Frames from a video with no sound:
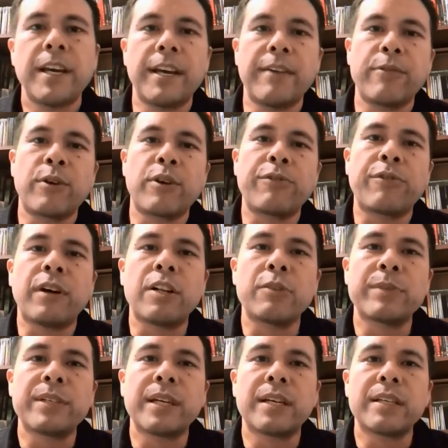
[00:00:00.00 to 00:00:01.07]
If you want to follow
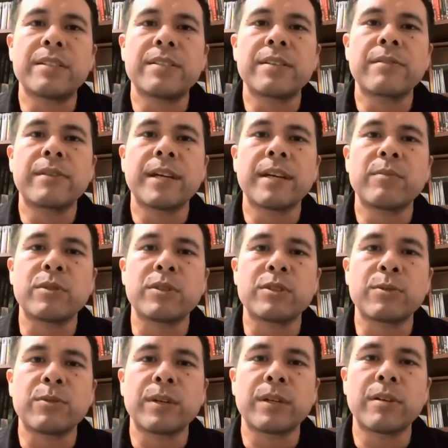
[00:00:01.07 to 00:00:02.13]
me on Instagram or
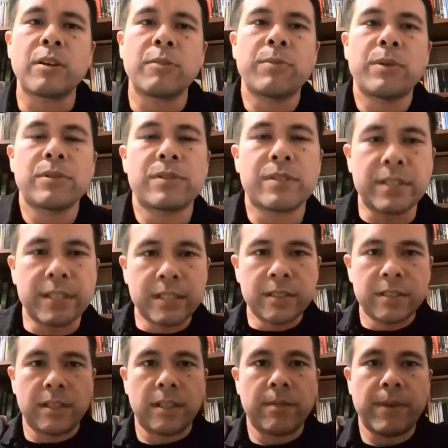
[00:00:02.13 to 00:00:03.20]
Twitter, I'll post
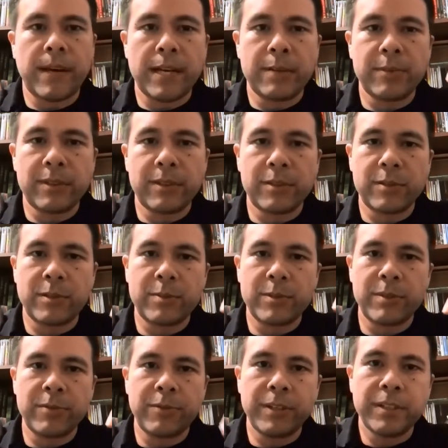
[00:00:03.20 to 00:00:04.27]
links at the bottom of the
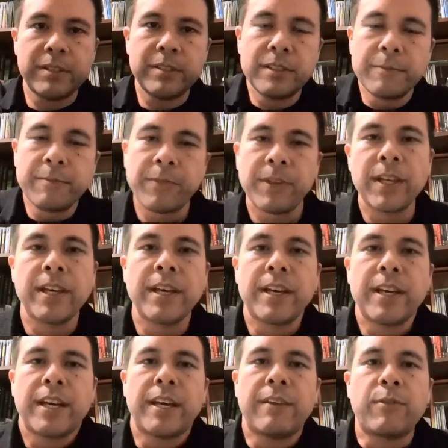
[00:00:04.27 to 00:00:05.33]
description field.
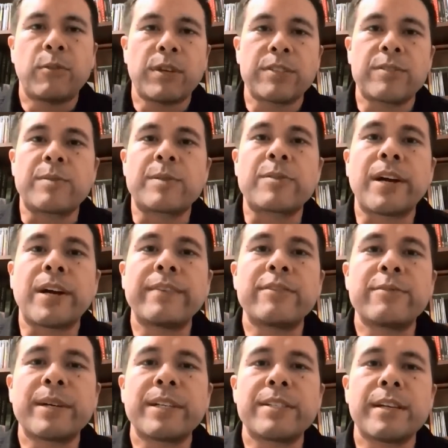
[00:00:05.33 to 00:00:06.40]
If you want to subscribe to
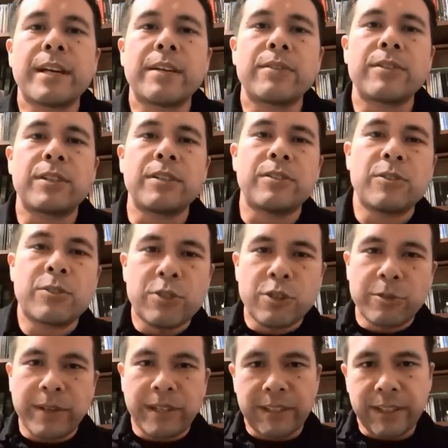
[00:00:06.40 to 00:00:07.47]
my channel, you can do
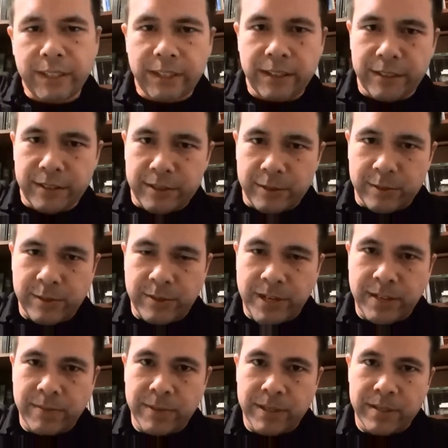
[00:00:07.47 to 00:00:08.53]
so by clicking on the
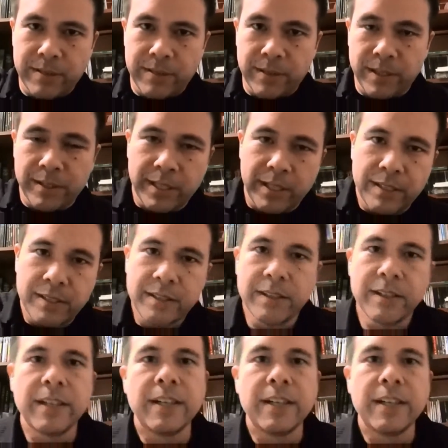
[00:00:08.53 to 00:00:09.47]
subscribe button around here.